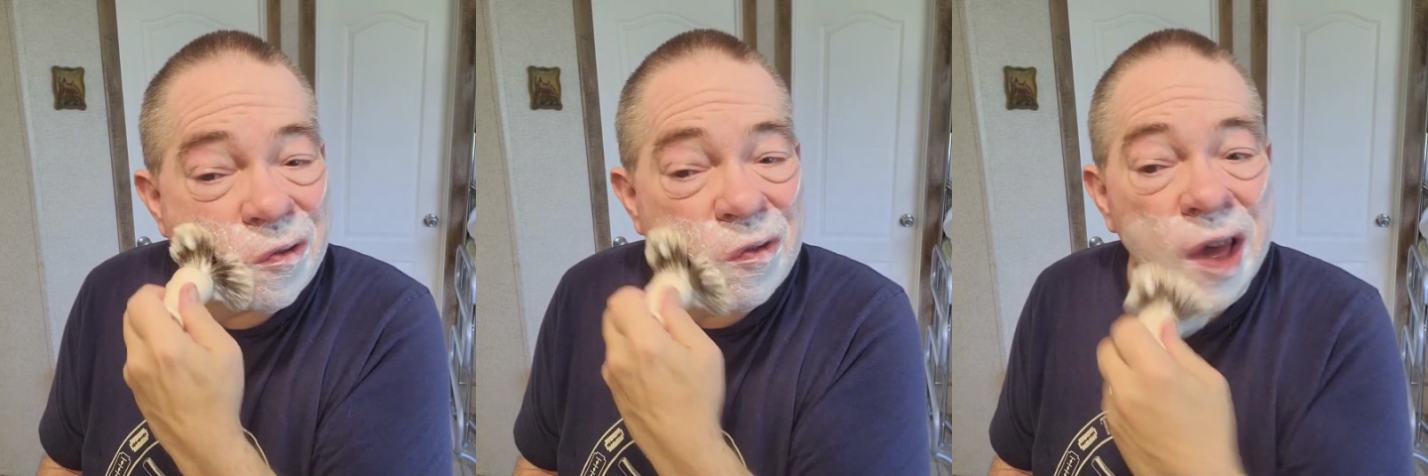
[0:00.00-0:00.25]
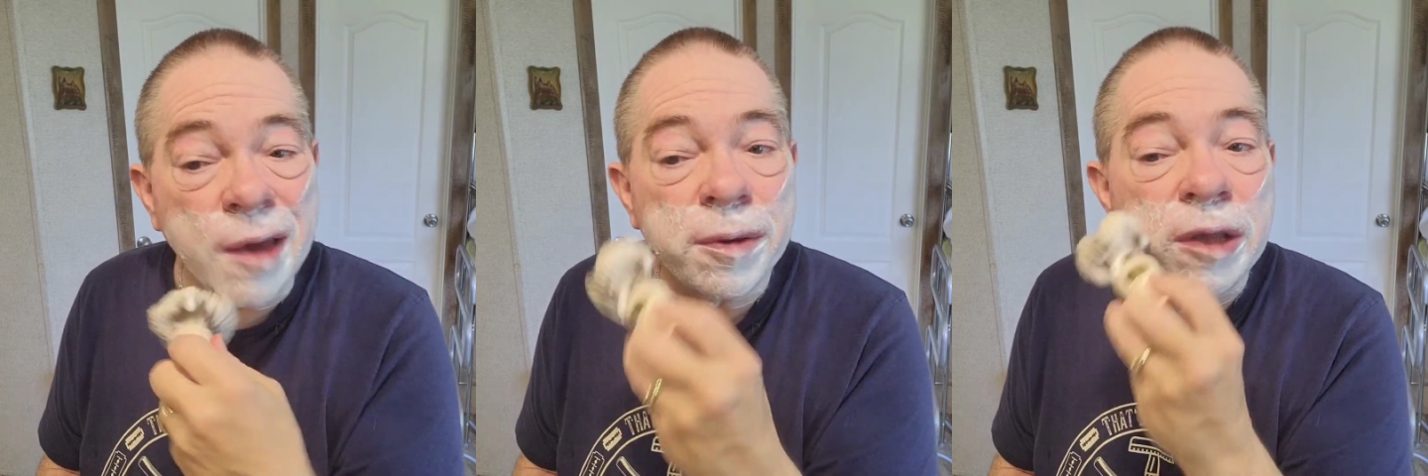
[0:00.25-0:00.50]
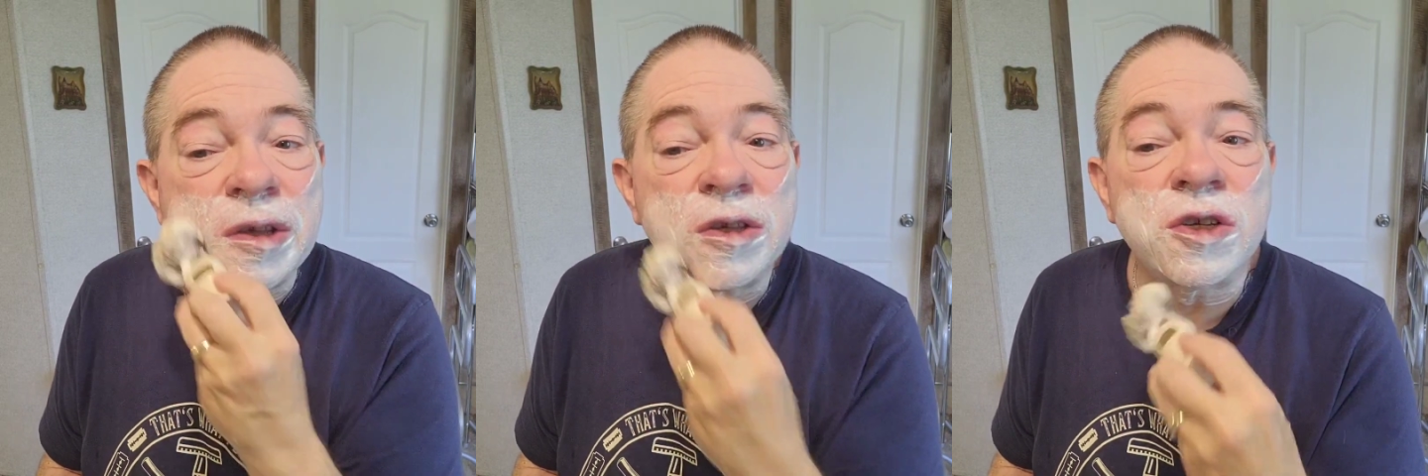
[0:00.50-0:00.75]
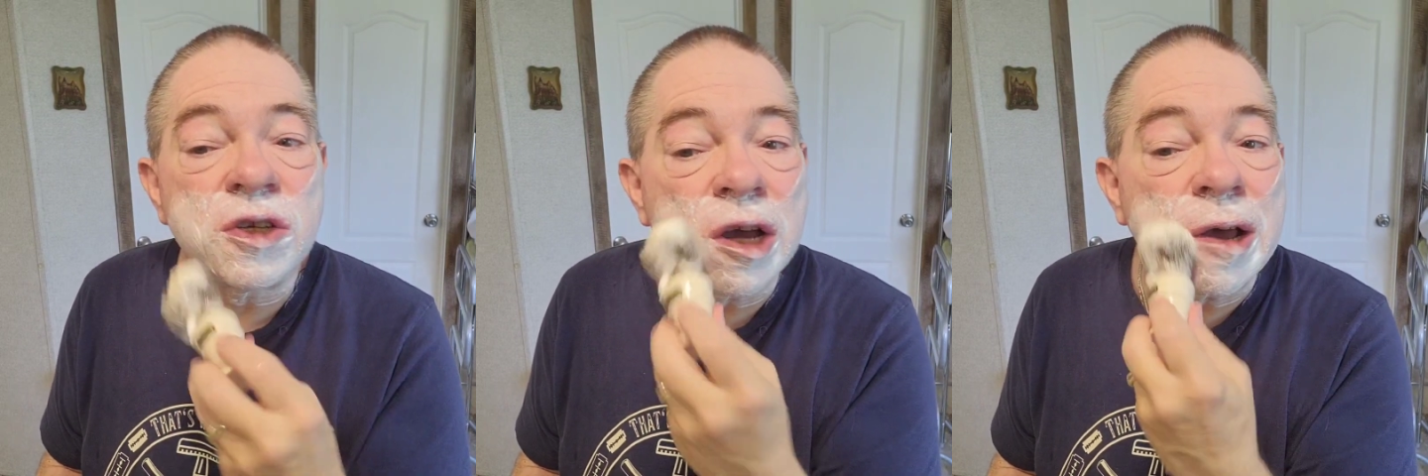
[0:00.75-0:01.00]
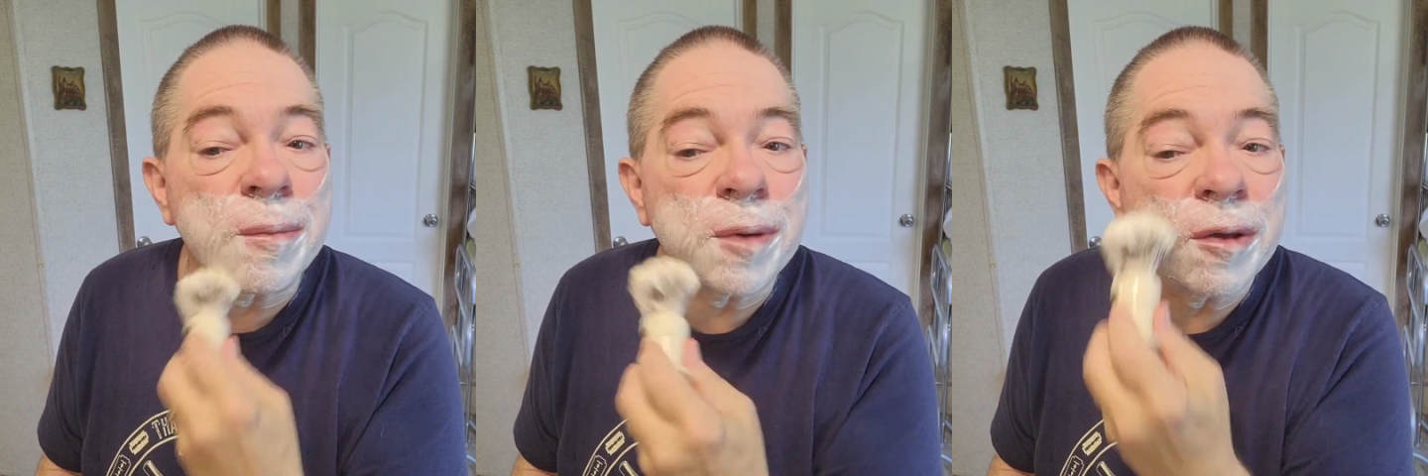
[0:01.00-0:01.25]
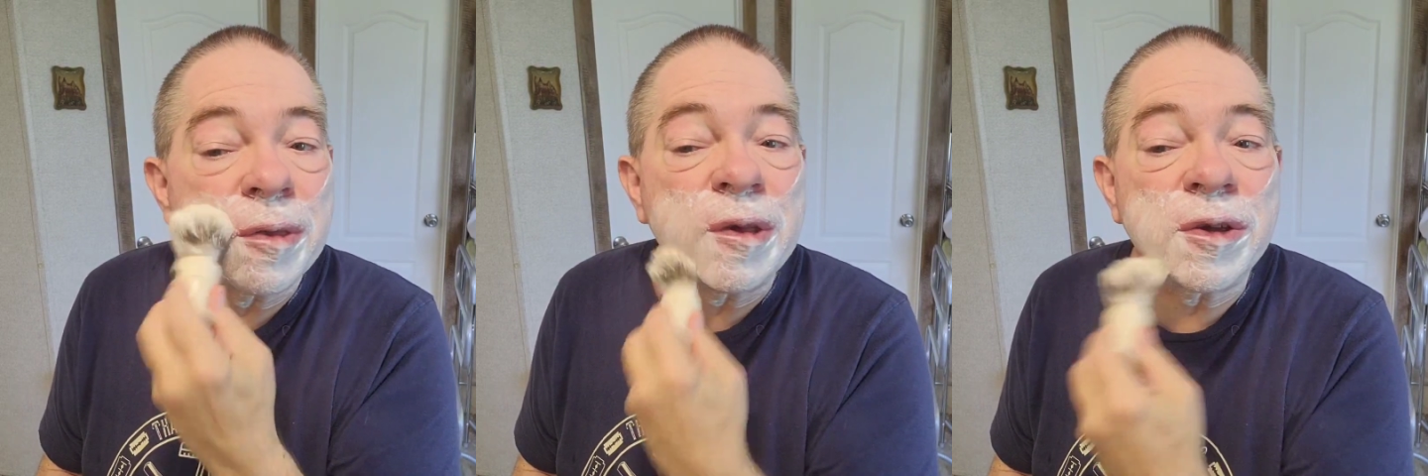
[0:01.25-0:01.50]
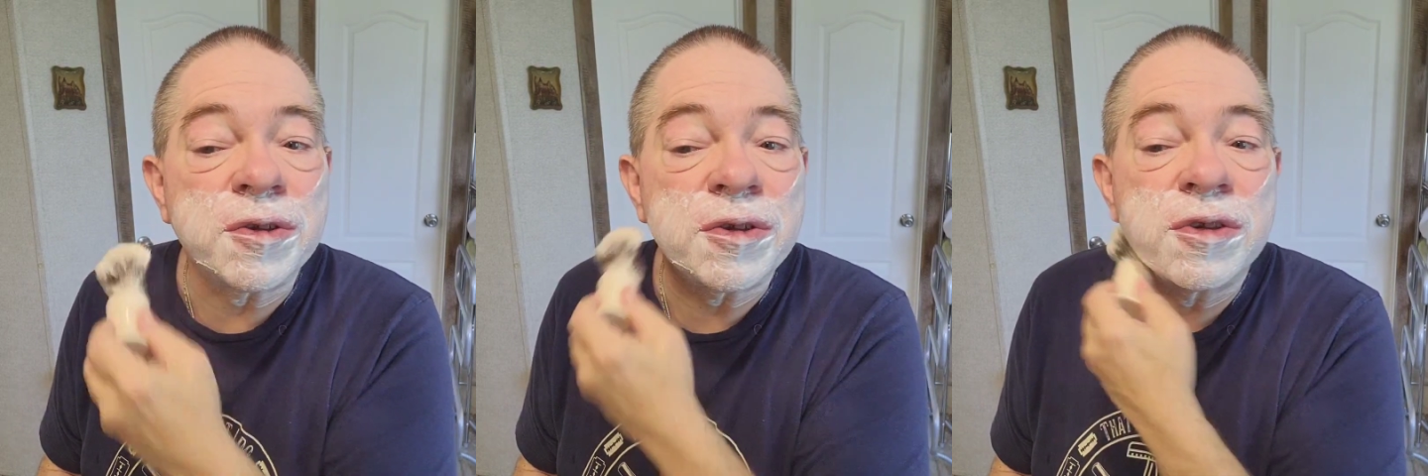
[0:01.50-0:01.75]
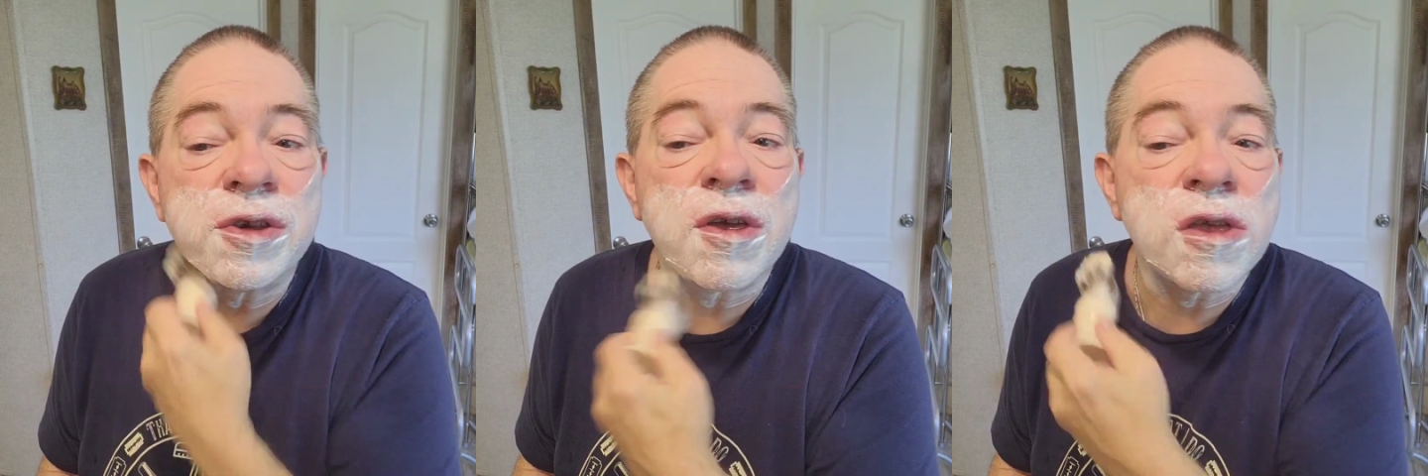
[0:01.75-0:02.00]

fabulous job on this.